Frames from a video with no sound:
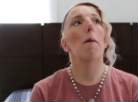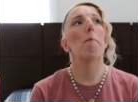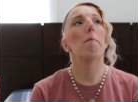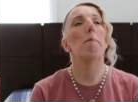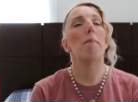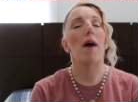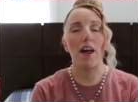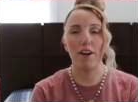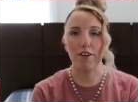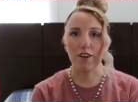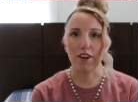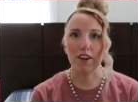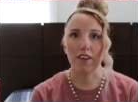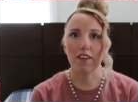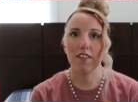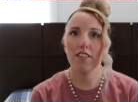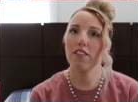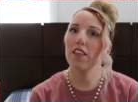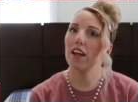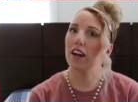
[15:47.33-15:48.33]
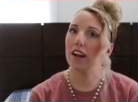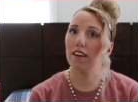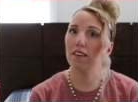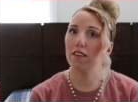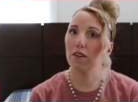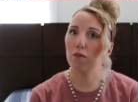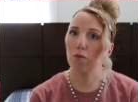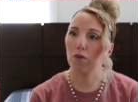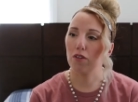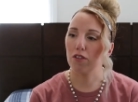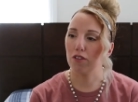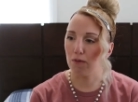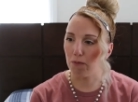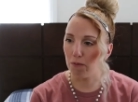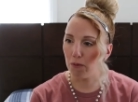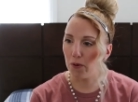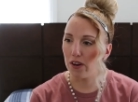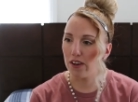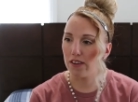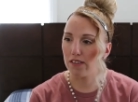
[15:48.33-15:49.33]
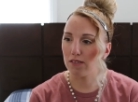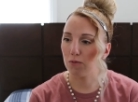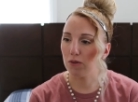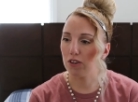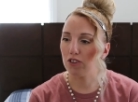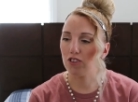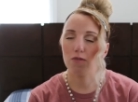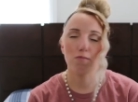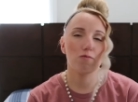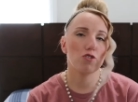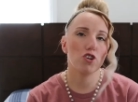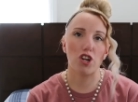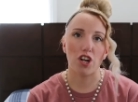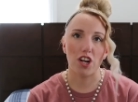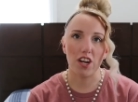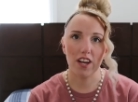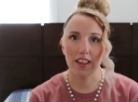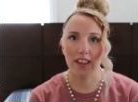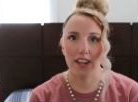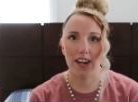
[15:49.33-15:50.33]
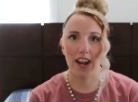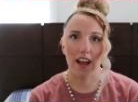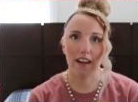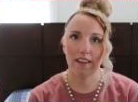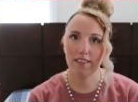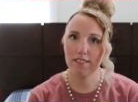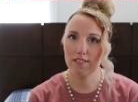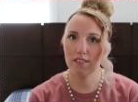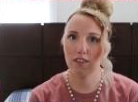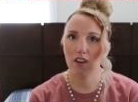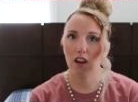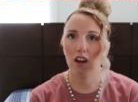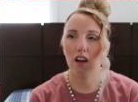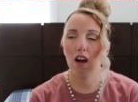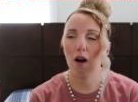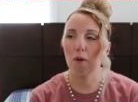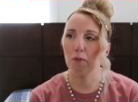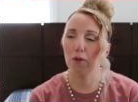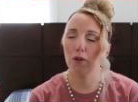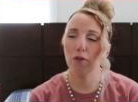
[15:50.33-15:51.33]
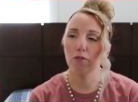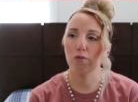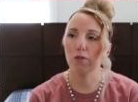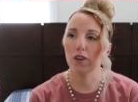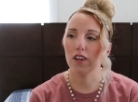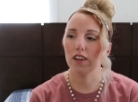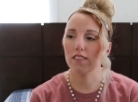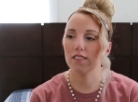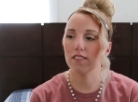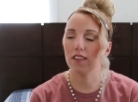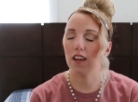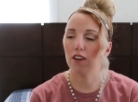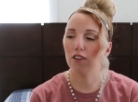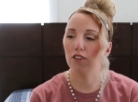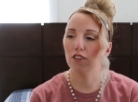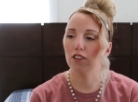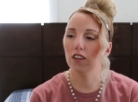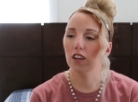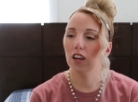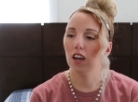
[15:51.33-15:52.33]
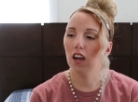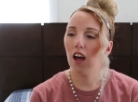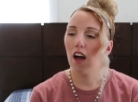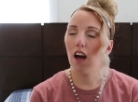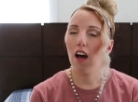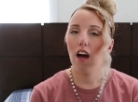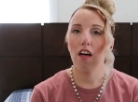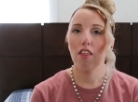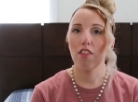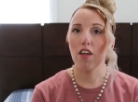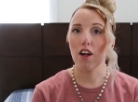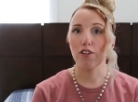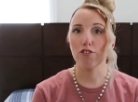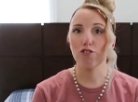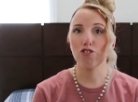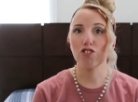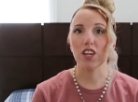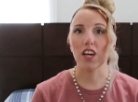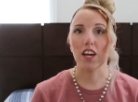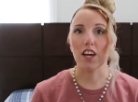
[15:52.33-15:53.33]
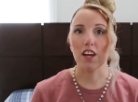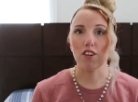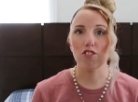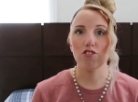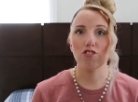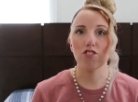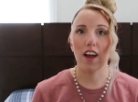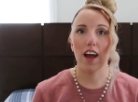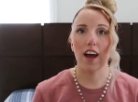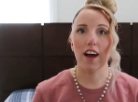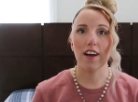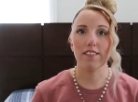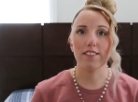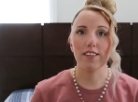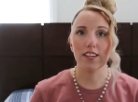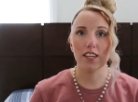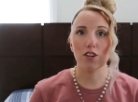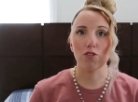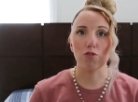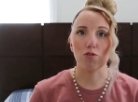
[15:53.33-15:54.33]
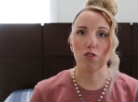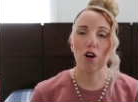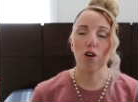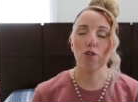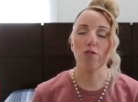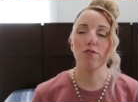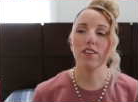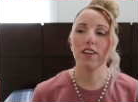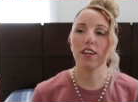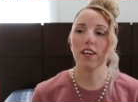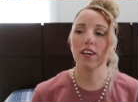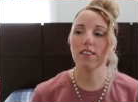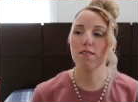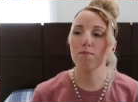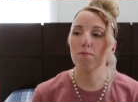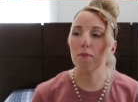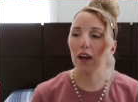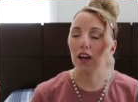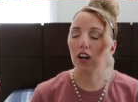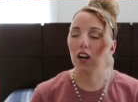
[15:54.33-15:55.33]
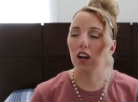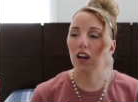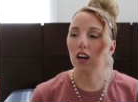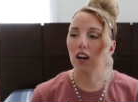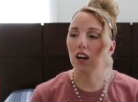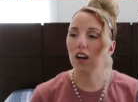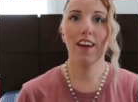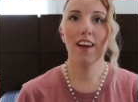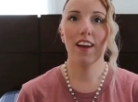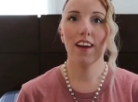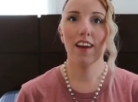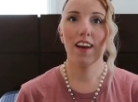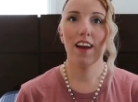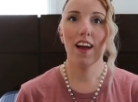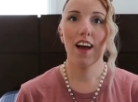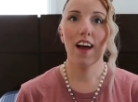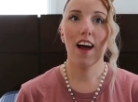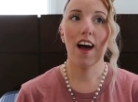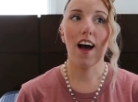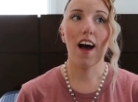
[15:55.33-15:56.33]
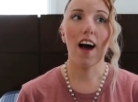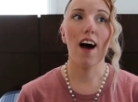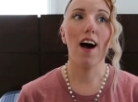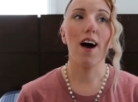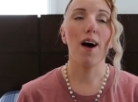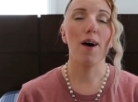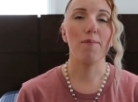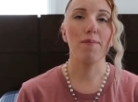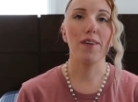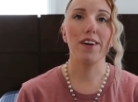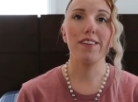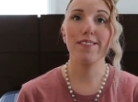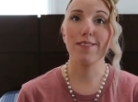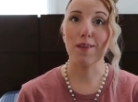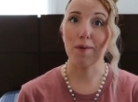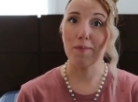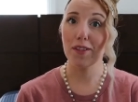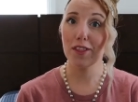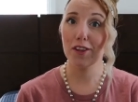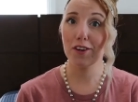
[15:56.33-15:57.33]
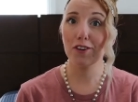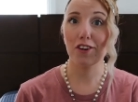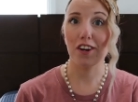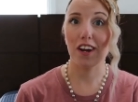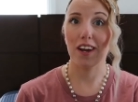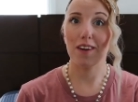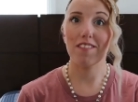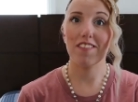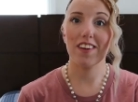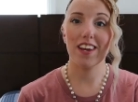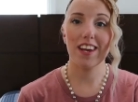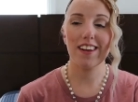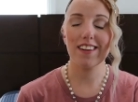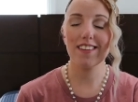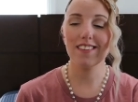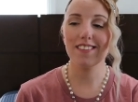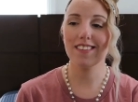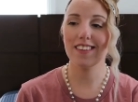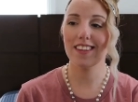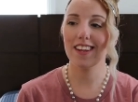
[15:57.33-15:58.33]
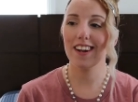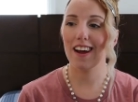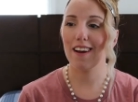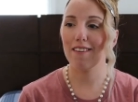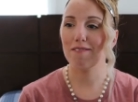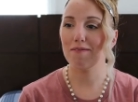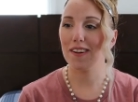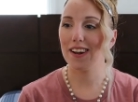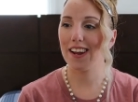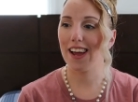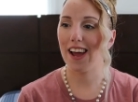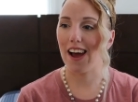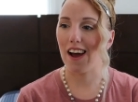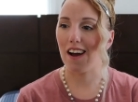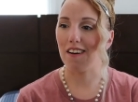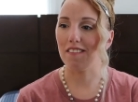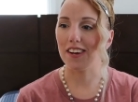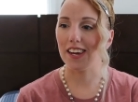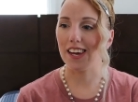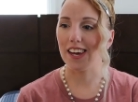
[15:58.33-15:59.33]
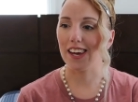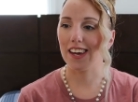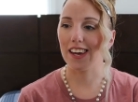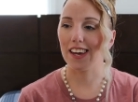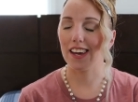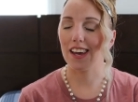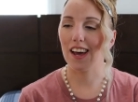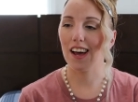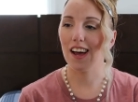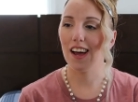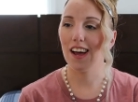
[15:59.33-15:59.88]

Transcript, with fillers: better than I did with the boys, which I'm sure in the next couple of weeks that'll that'll change as he grows and gets bigger. Um, some of the cravings that I've been having,